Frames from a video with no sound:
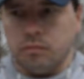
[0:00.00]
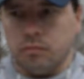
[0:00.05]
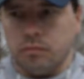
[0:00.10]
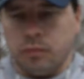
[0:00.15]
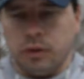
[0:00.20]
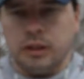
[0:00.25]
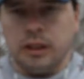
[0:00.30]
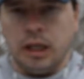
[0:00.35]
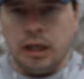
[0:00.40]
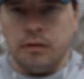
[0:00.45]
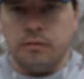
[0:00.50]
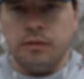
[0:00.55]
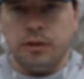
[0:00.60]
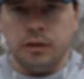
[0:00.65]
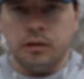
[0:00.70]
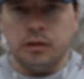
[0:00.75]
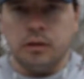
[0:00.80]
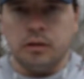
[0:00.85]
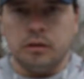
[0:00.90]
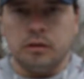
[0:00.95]
with that
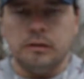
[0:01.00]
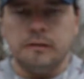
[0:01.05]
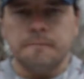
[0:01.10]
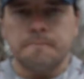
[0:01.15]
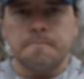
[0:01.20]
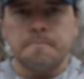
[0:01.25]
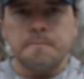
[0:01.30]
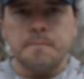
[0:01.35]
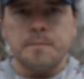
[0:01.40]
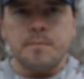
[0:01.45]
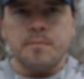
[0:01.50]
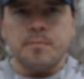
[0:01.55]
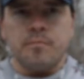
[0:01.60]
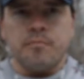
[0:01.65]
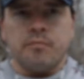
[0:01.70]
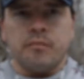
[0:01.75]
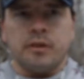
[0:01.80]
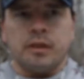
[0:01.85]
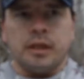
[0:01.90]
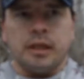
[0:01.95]
vehicle,
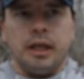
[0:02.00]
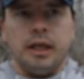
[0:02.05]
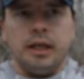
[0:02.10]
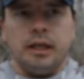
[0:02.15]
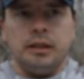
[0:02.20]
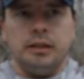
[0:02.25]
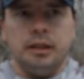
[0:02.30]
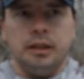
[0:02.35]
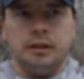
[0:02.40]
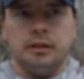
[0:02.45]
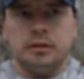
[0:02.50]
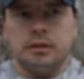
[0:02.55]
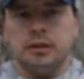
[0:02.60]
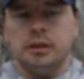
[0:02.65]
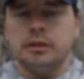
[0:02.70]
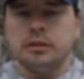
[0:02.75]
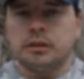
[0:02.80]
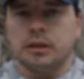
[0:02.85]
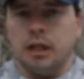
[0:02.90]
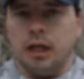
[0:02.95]
and then
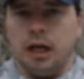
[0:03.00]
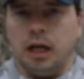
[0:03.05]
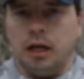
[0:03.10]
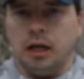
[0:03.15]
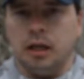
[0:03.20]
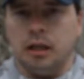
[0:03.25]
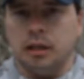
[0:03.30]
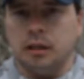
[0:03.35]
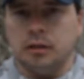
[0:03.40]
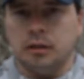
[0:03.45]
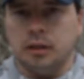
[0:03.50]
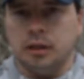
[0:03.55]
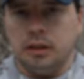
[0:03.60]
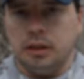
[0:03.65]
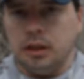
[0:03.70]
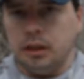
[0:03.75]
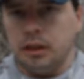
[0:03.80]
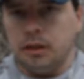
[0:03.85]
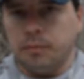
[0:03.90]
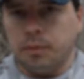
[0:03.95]
there's
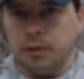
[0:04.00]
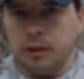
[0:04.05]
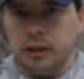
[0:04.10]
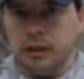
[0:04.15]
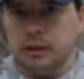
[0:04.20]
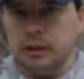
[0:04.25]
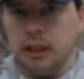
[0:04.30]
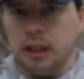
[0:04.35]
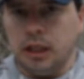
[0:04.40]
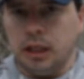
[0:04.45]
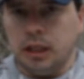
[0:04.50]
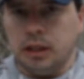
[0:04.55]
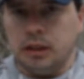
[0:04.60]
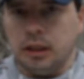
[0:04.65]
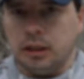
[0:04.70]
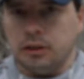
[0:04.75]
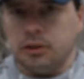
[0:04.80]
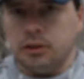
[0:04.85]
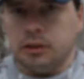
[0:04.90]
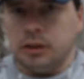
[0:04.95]
then the police
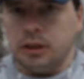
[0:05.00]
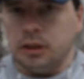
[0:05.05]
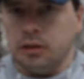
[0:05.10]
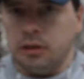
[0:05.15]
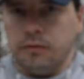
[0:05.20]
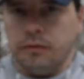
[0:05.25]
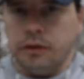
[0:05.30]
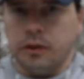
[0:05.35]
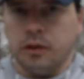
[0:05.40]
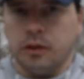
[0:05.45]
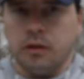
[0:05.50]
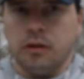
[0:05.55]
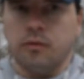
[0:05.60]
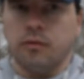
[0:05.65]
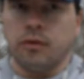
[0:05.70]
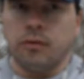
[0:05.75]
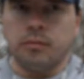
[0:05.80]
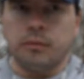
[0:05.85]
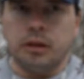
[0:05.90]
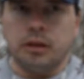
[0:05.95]
that just see the vehicle
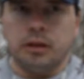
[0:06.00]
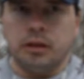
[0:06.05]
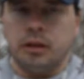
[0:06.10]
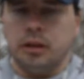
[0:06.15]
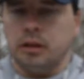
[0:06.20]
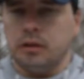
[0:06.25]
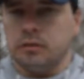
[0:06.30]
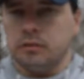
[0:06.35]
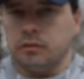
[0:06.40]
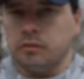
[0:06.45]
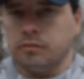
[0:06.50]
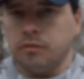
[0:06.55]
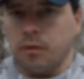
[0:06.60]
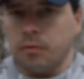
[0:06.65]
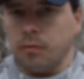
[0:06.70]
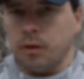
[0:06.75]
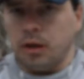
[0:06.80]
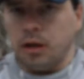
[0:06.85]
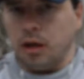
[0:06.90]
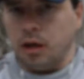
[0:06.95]
from the, you know,
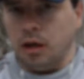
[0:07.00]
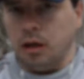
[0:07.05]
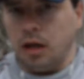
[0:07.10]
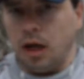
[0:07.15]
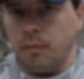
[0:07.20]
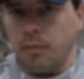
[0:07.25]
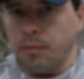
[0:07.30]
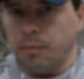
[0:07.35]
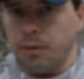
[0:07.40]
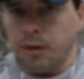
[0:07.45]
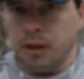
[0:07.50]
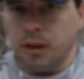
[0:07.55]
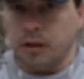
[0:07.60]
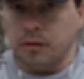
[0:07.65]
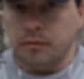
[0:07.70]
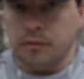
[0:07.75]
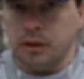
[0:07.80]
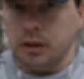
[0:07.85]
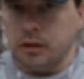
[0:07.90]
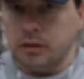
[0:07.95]
from up
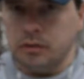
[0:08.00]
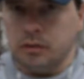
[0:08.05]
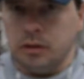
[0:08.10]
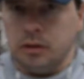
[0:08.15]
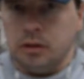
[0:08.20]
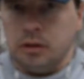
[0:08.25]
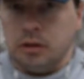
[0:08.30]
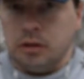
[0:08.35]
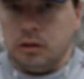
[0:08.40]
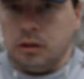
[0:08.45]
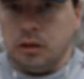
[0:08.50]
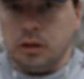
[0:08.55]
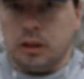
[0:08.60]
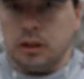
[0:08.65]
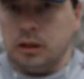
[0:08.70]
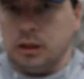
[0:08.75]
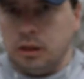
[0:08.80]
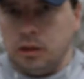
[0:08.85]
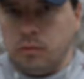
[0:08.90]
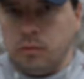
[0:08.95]
above, you know,
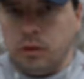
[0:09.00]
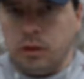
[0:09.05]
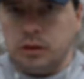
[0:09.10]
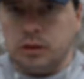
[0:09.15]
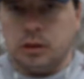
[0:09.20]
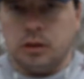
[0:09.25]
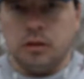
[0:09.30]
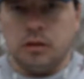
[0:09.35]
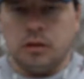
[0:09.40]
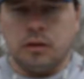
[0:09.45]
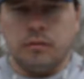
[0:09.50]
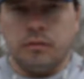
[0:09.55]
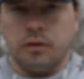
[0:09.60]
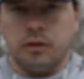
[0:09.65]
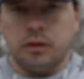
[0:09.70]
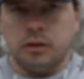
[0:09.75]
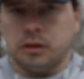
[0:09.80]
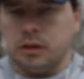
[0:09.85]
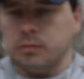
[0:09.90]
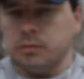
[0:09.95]
looking in the woods looking
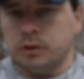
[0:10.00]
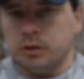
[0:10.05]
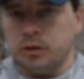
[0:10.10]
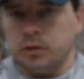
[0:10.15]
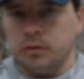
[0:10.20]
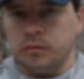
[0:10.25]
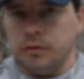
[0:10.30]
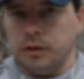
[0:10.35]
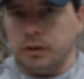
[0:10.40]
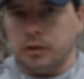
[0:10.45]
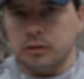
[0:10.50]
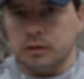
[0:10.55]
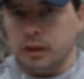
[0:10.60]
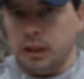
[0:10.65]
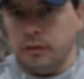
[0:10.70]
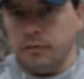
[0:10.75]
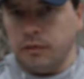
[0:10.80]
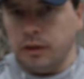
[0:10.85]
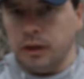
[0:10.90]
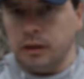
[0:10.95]
for some stolen vehicles, and
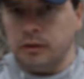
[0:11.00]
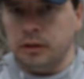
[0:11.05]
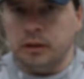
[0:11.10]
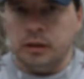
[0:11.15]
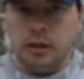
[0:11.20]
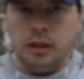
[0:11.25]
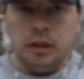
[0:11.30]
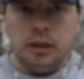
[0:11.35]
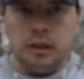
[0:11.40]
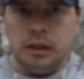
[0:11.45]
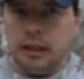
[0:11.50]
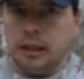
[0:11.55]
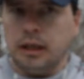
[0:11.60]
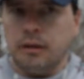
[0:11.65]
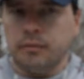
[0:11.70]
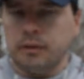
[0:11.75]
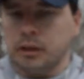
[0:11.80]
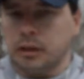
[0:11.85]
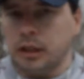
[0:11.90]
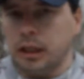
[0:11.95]
they find it, they
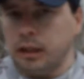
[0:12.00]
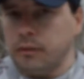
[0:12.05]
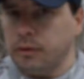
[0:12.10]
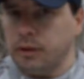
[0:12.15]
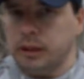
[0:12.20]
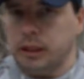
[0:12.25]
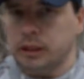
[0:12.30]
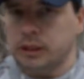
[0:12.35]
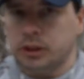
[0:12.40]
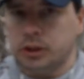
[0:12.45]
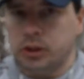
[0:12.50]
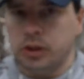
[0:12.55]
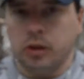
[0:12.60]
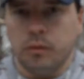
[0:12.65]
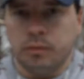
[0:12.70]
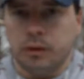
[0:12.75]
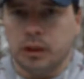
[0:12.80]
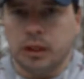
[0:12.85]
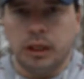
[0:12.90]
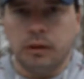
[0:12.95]
come down the lane and they chew
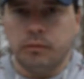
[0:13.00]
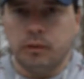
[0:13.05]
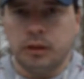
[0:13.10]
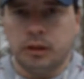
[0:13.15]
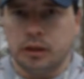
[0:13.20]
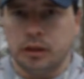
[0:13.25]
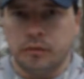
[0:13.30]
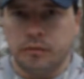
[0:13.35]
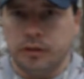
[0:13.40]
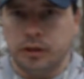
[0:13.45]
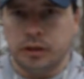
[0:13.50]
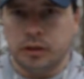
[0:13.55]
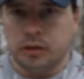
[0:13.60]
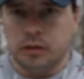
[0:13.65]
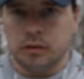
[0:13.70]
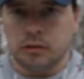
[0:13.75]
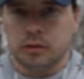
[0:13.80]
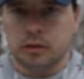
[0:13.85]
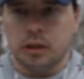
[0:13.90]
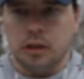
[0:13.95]
up the lane with their
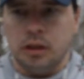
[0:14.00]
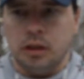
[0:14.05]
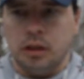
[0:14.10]
vehicles,